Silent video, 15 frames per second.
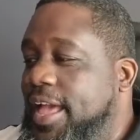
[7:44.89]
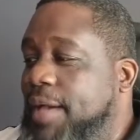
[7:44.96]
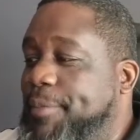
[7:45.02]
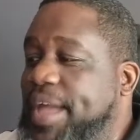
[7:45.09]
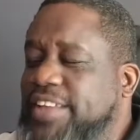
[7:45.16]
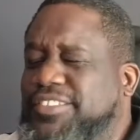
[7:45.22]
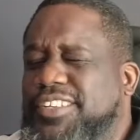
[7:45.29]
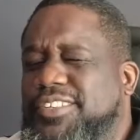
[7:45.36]

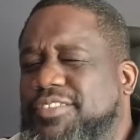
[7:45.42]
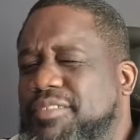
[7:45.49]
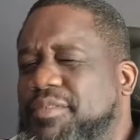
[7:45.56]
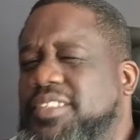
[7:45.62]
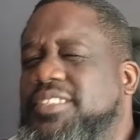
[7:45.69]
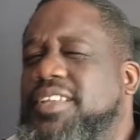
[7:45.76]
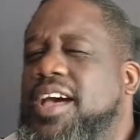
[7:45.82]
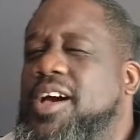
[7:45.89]
I'm actually
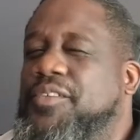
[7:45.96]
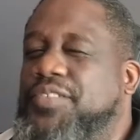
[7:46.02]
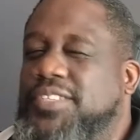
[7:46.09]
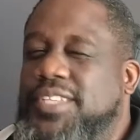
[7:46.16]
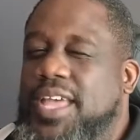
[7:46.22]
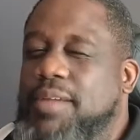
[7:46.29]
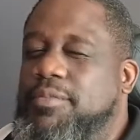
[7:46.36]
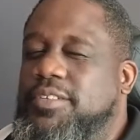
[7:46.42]
streaming to Alpha
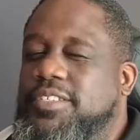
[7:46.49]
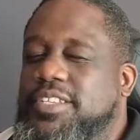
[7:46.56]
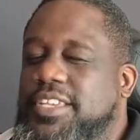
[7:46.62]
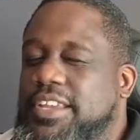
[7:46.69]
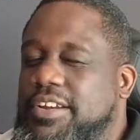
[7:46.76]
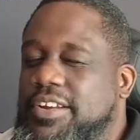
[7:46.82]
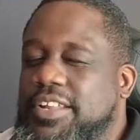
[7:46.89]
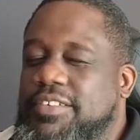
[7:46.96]

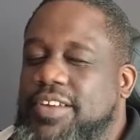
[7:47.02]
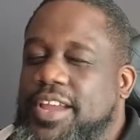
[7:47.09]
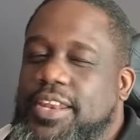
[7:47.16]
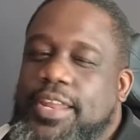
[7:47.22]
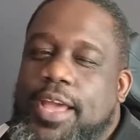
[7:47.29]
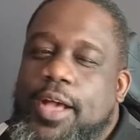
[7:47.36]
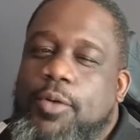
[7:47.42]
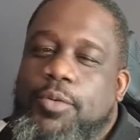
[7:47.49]
Cybersecurity
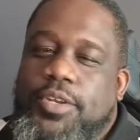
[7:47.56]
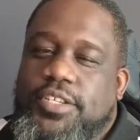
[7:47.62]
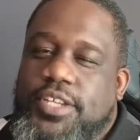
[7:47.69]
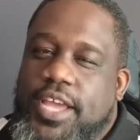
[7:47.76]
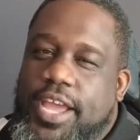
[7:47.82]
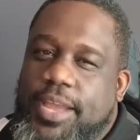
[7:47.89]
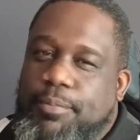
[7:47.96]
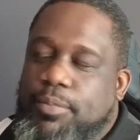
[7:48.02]
right now, which
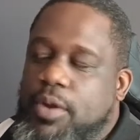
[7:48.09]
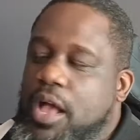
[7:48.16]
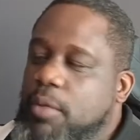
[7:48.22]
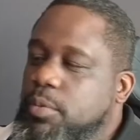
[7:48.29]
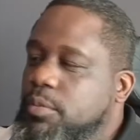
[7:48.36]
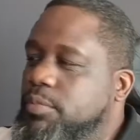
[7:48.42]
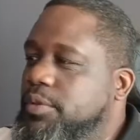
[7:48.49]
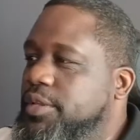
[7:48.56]
I
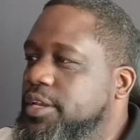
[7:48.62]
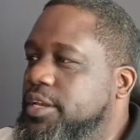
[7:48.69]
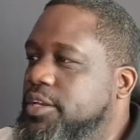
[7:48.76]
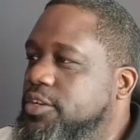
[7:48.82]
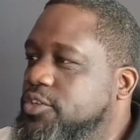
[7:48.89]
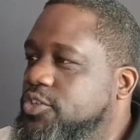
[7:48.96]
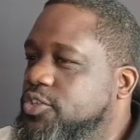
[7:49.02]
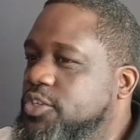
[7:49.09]

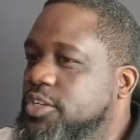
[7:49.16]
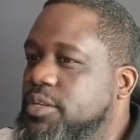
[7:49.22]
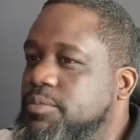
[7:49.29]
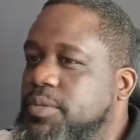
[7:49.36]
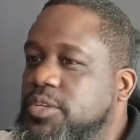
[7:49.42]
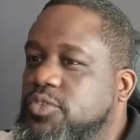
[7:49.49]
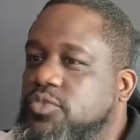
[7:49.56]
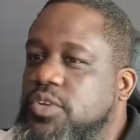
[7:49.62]
probably
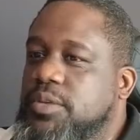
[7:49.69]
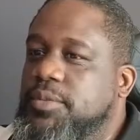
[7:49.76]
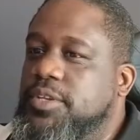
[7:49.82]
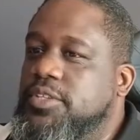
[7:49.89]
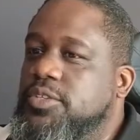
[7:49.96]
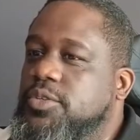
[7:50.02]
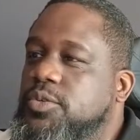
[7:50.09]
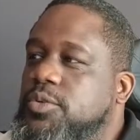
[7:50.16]
shouldn't be
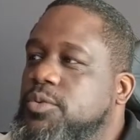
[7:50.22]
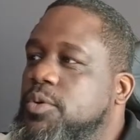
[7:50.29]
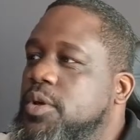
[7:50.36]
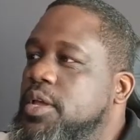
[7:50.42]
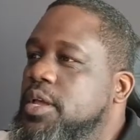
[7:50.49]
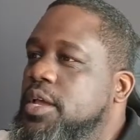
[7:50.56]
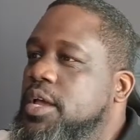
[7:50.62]
streaming to